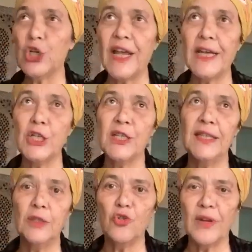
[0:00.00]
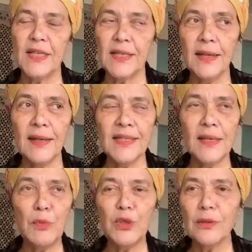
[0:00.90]
change the entrance. And I
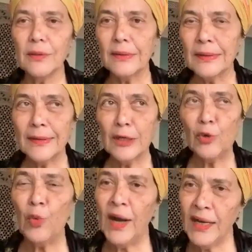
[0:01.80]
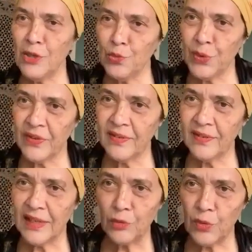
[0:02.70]
say, but why do we
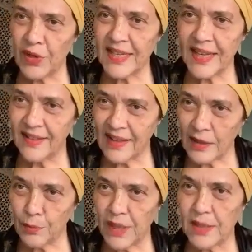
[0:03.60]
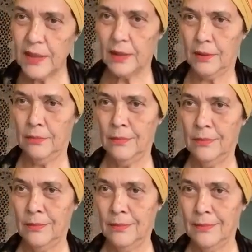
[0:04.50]
think that we will take that building?
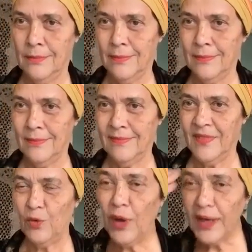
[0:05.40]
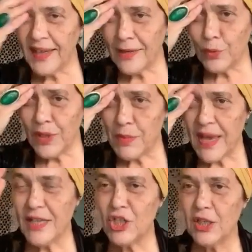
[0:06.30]
Why can't we
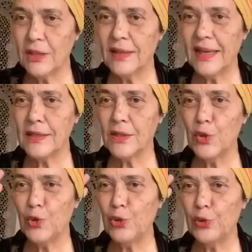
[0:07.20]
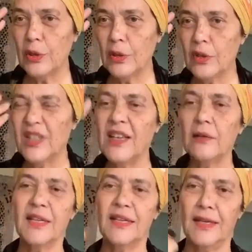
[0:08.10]
imagine that, you know, the
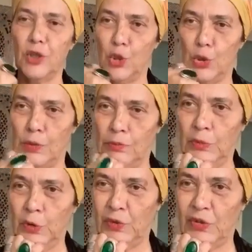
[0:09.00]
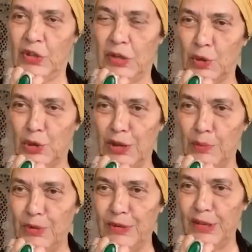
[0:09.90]
architecture of the
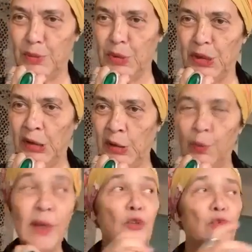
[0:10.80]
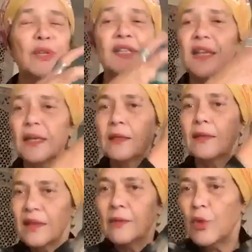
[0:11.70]
Decolonial Museum? Why do we take
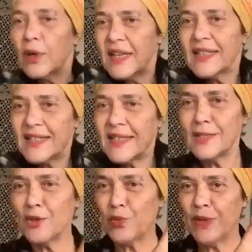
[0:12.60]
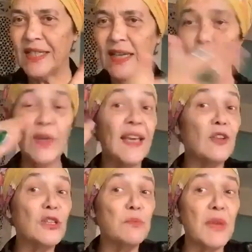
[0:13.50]
what exists already and we
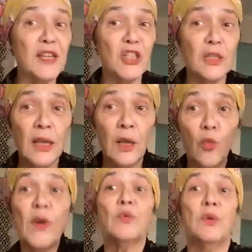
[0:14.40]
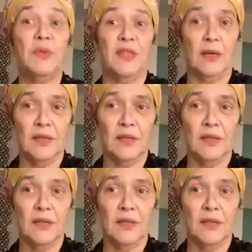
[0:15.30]
cannot imagine what will be the